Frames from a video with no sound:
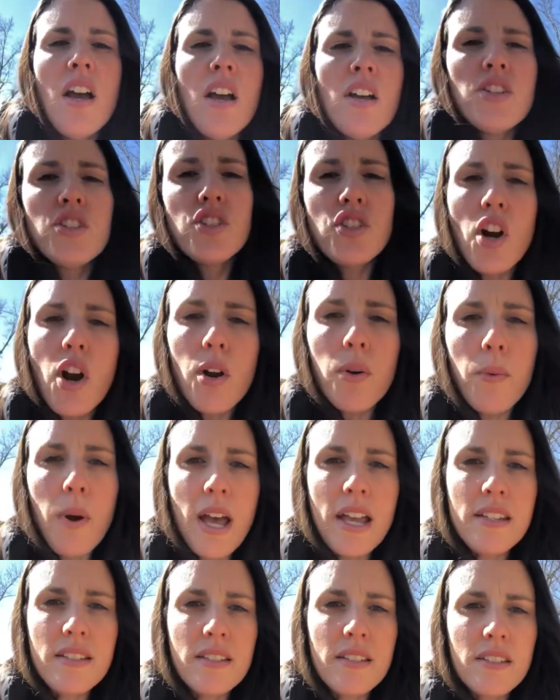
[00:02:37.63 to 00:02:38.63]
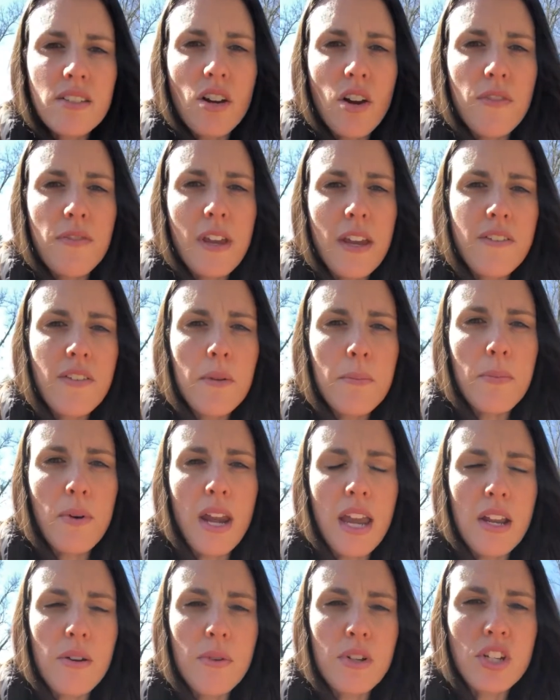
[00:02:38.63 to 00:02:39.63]
Star West is our favorite
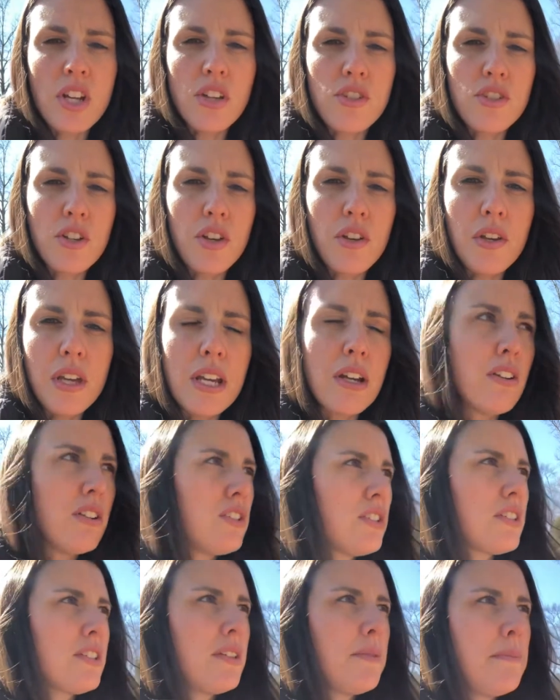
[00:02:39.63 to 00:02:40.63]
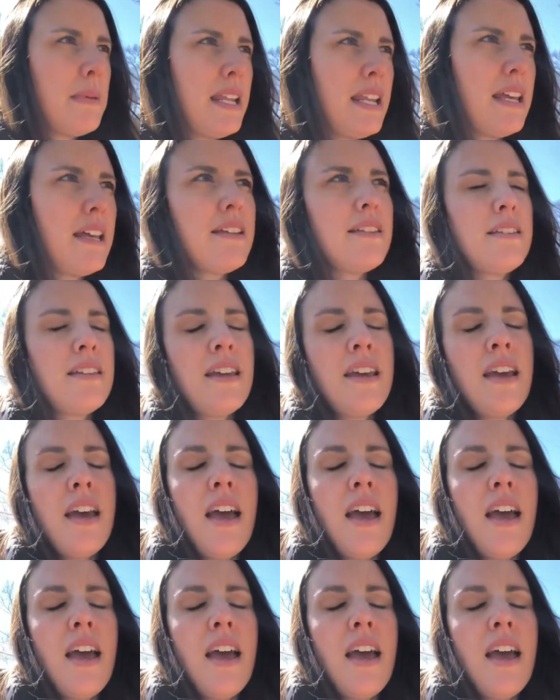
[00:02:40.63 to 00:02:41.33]
brand, which I'll show you here in just a minute.